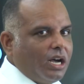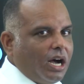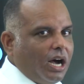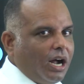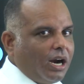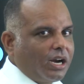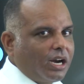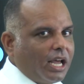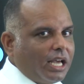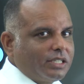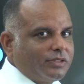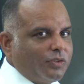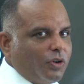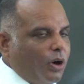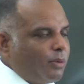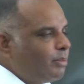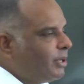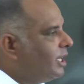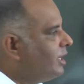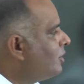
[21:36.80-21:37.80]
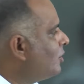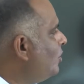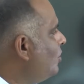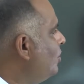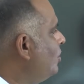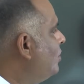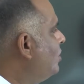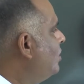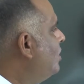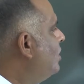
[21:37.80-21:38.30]
are transformed
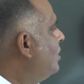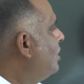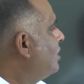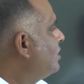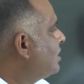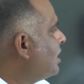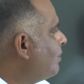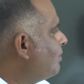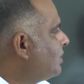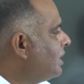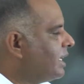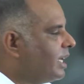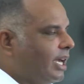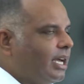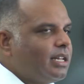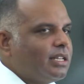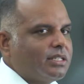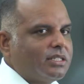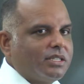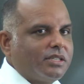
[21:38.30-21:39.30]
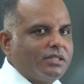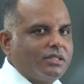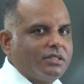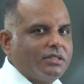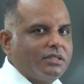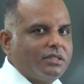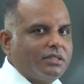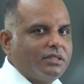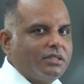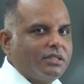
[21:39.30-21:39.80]
into something else,
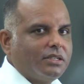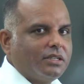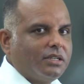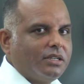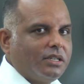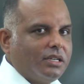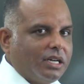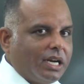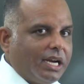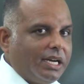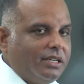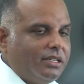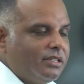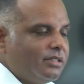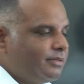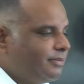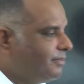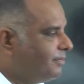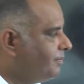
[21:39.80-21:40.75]
right?